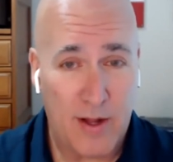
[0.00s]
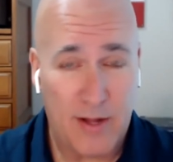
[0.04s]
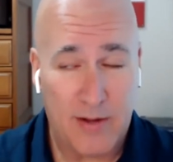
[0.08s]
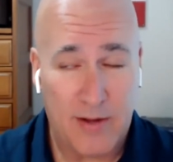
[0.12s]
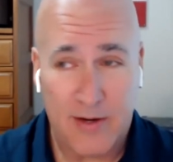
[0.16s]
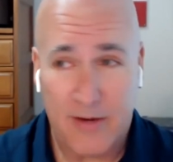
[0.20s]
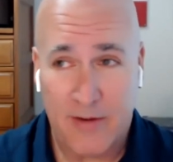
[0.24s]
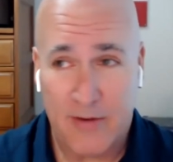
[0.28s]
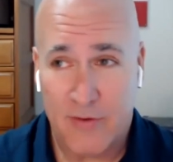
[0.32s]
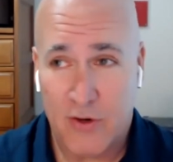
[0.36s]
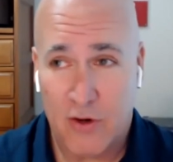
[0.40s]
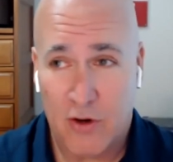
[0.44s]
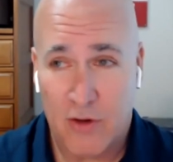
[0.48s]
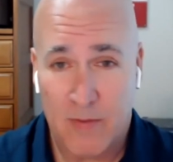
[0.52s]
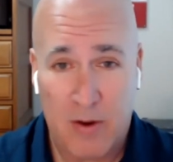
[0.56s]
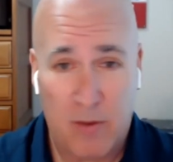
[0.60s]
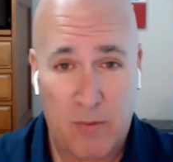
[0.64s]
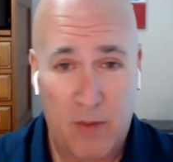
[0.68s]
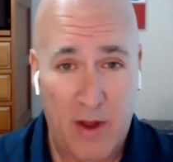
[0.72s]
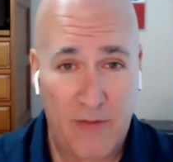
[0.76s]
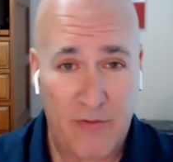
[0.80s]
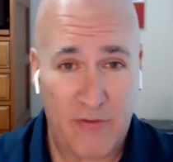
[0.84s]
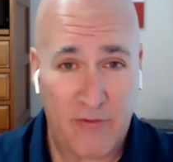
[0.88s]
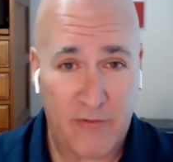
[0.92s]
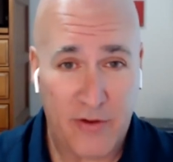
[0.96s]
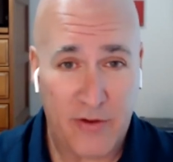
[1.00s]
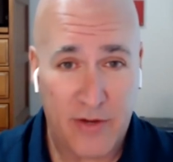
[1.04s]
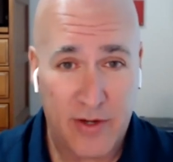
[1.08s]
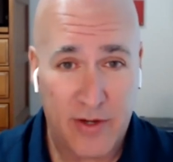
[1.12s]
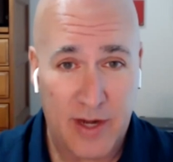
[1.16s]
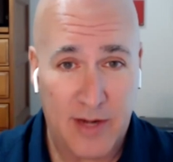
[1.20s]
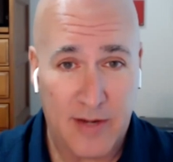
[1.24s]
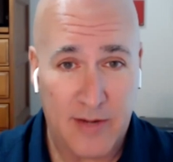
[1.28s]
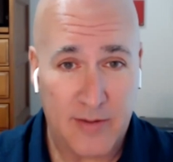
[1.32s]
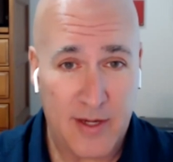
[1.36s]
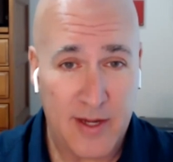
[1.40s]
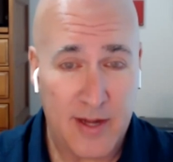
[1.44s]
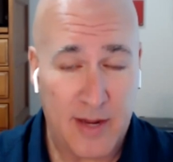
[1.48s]
I'd even told my wife a few
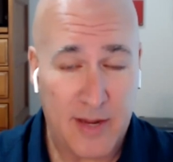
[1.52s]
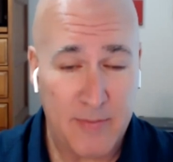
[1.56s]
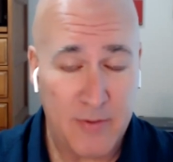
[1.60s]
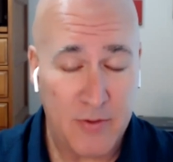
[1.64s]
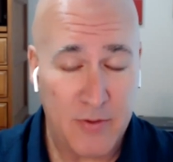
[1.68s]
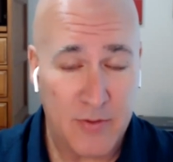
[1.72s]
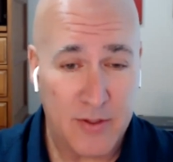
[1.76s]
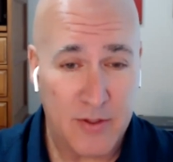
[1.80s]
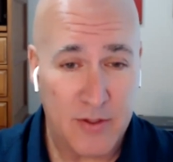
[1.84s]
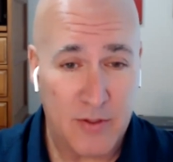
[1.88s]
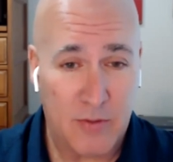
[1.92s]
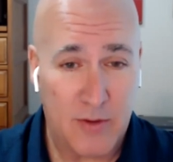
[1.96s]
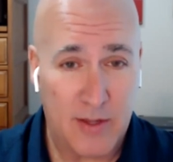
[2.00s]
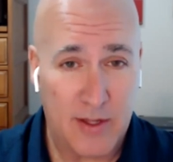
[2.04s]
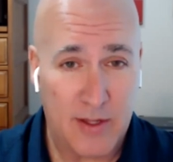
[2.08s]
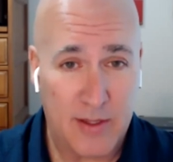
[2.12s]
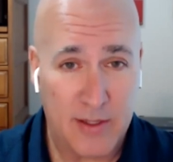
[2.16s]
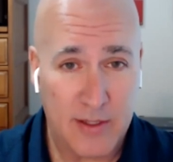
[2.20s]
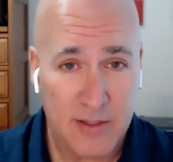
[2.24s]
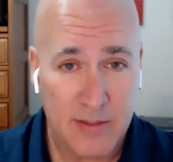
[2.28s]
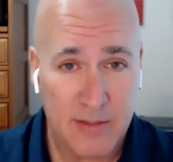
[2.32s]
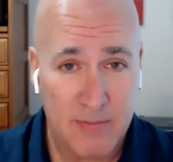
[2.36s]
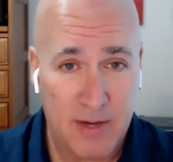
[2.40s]
times, hey, I'm doing so well at this,